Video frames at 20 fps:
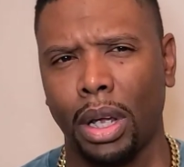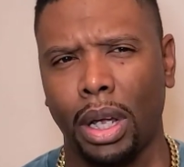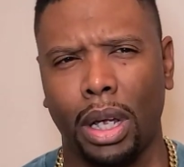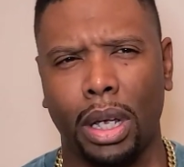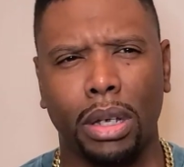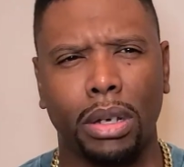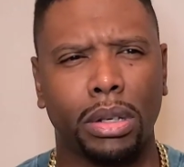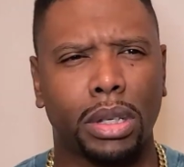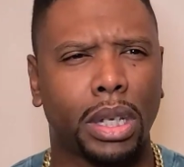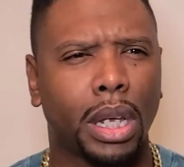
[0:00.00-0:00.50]

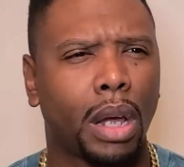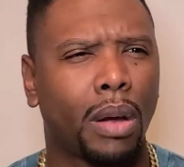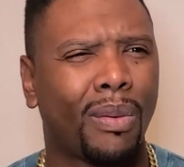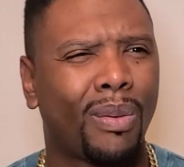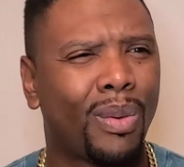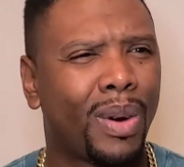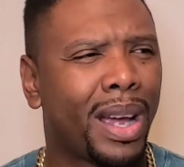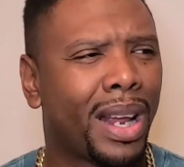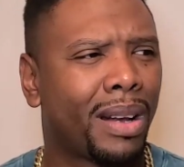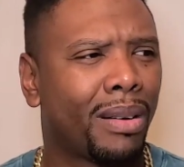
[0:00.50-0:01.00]
And you're saying,
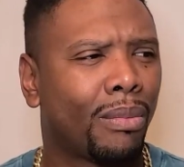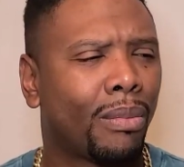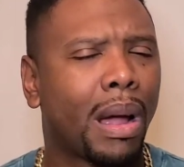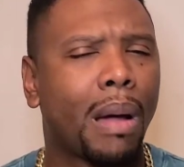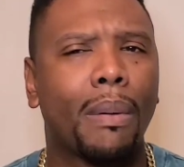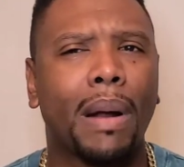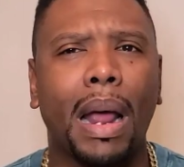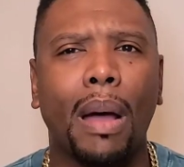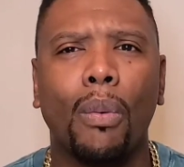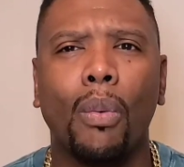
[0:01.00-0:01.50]
what? Why
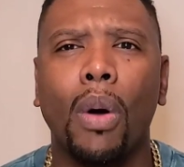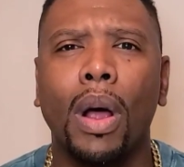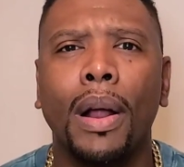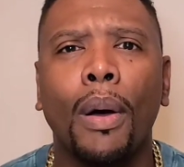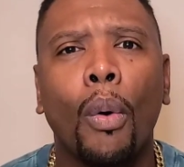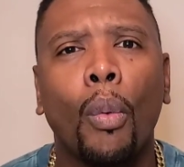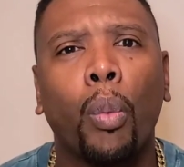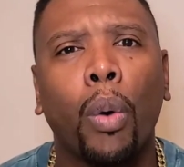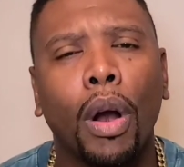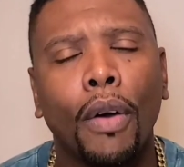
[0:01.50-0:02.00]
would I want a
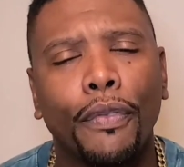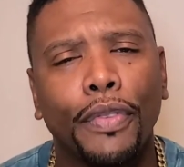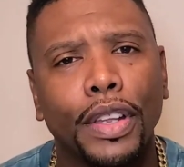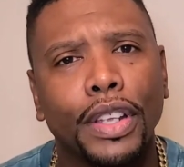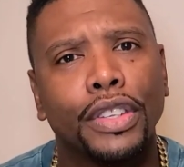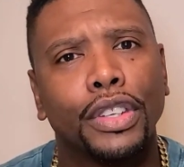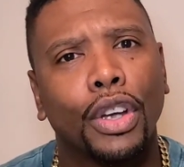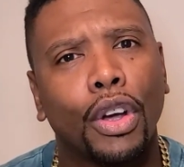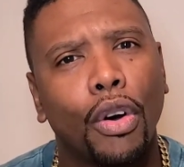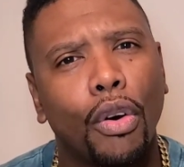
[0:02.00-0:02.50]

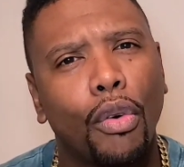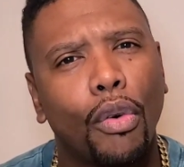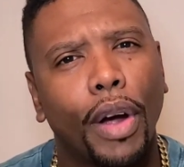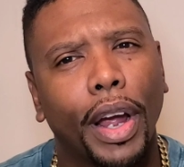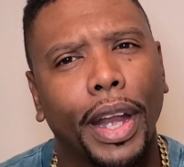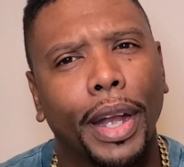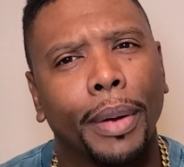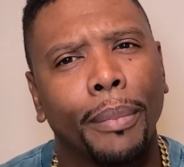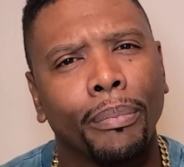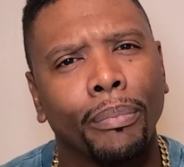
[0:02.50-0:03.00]
worthless
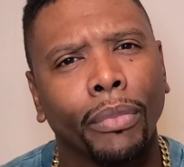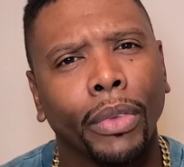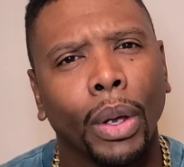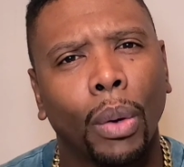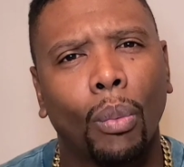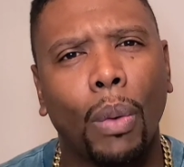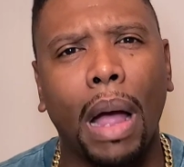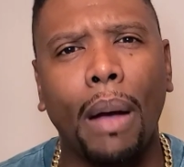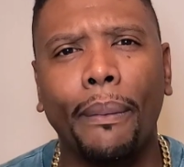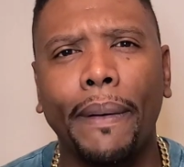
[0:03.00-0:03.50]
coin?
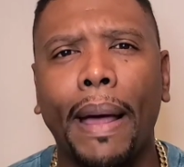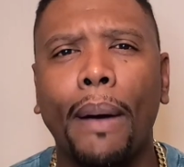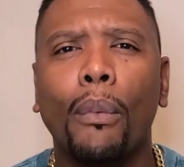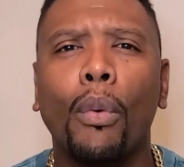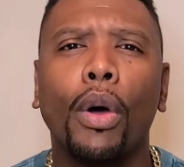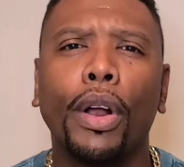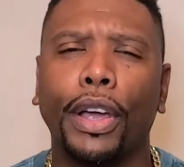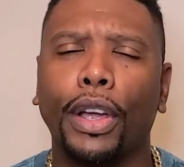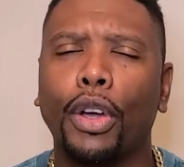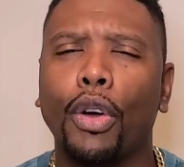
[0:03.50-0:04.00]
Why would I
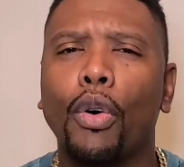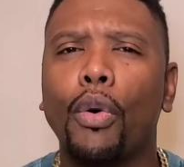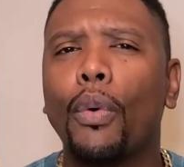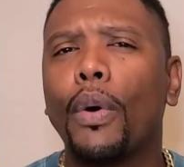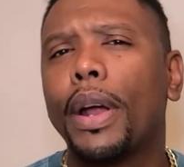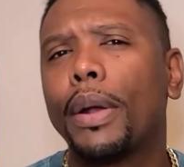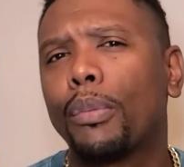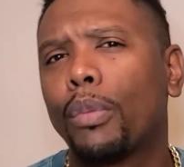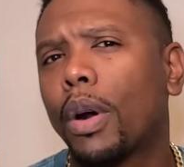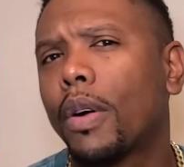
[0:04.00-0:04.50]
want a
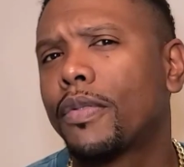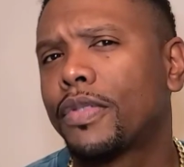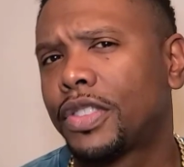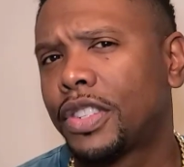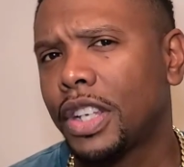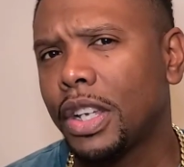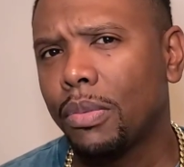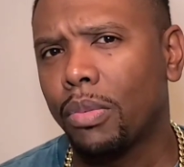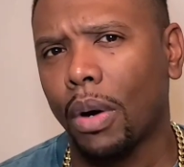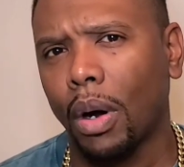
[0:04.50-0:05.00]
coin worth
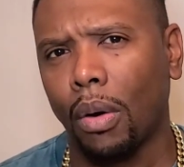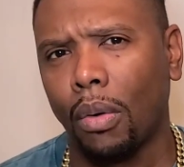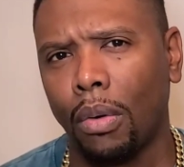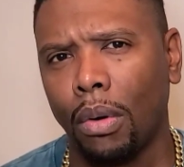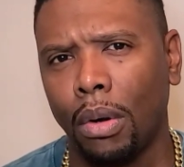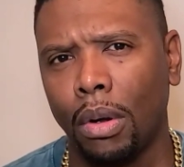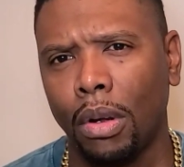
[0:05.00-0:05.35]
0?